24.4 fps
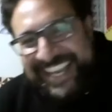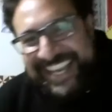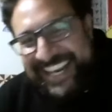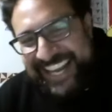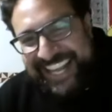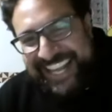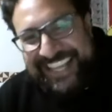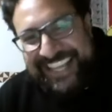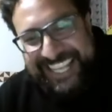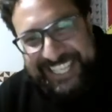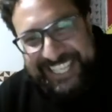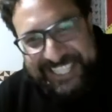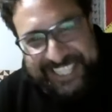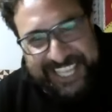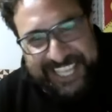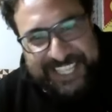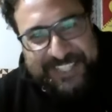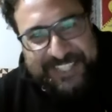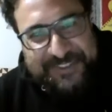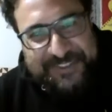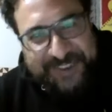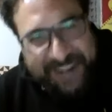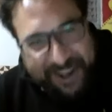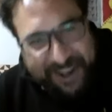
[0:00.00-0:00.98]
And that's
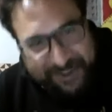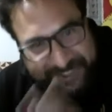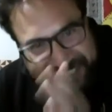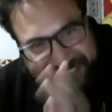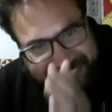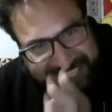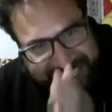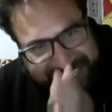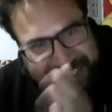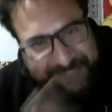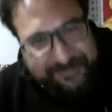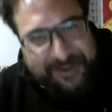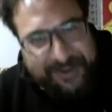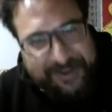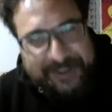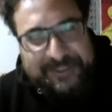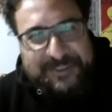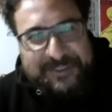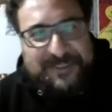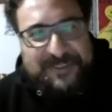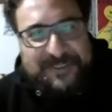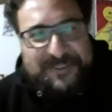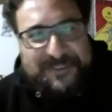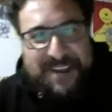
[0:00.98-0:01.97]
when I was just about
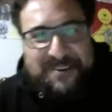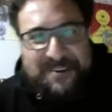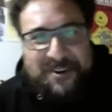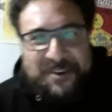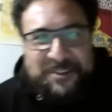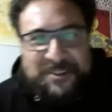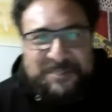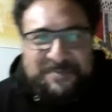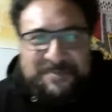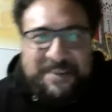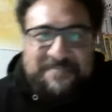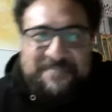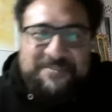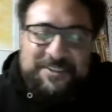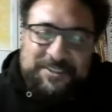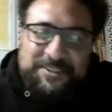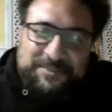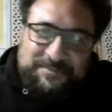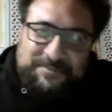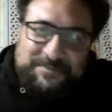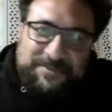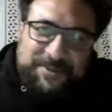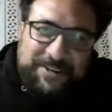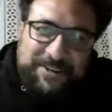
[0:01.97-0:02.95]
to launch my
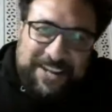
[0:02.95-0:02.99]
first book,